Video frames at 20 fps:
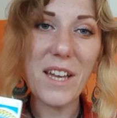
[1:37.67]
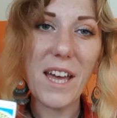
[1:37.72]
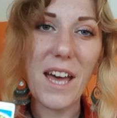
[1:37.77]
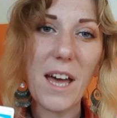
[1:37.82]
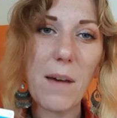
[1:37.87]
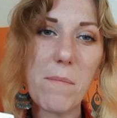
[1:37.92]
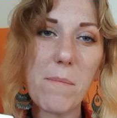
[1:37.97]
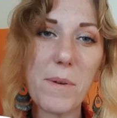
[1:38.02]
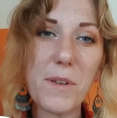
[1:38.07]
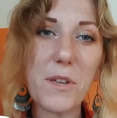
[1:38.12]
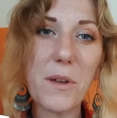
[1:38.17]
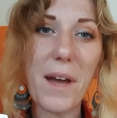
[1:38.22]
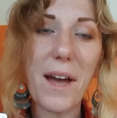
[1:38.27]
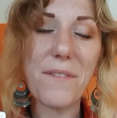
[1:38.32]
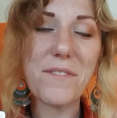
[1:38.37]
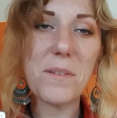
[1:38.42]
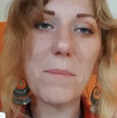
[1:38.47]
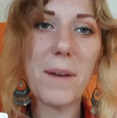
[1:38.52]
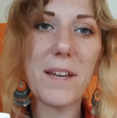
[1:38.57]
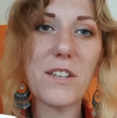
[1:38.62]
Um, but you
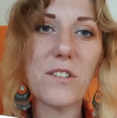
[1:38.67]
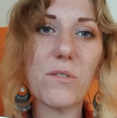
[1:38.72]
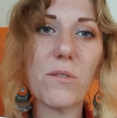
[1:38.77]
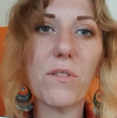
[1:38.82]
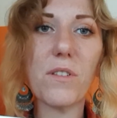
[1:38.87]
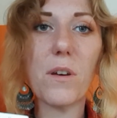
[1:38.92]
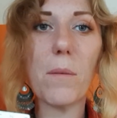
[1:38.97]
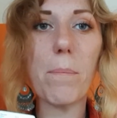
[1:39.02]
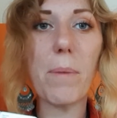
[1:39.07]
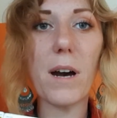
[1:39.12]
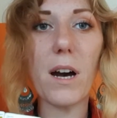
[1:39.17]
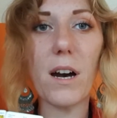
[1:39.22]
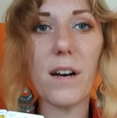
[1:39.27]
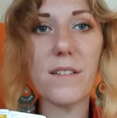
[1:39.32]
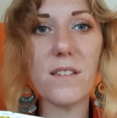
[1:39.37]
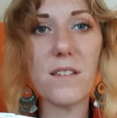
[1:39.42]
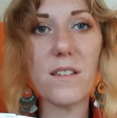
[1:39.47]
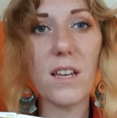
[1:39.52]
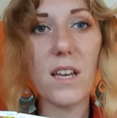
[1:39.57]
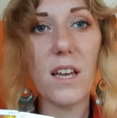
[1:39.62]
have to make sure that
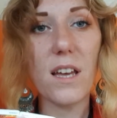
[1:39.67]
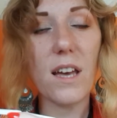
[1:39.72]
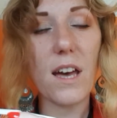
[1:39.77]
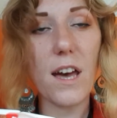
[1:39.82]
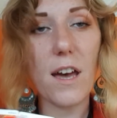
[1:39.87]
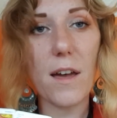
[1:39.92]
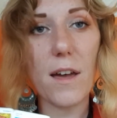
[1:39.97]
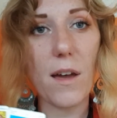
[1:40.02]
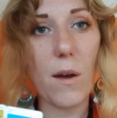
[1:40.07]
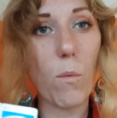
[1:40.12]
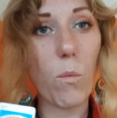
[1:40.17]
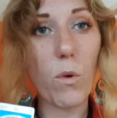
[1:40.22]
past uh,